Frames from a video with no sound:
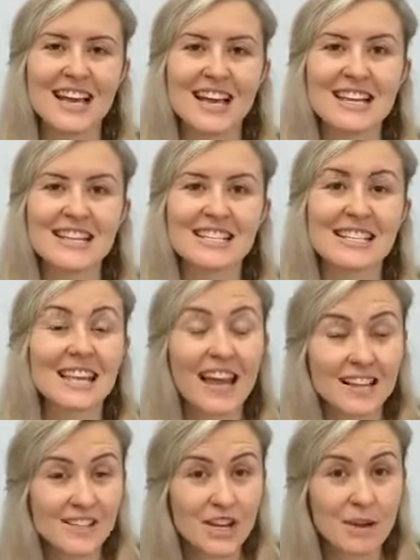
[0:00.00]
is the
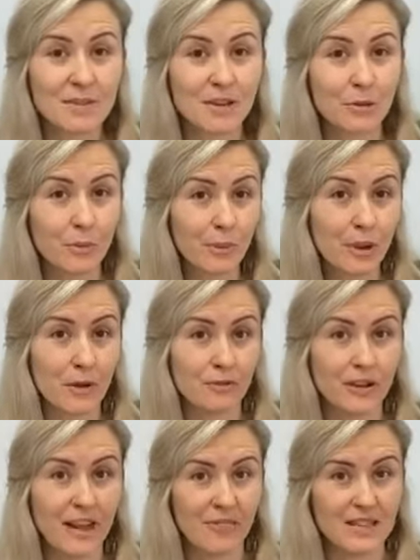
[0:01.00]
last time that it will be
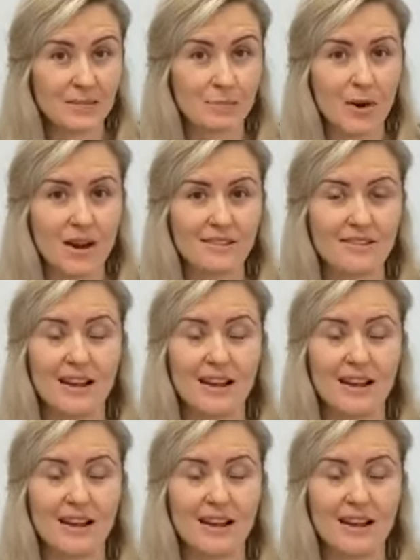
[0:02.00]
offered at this price.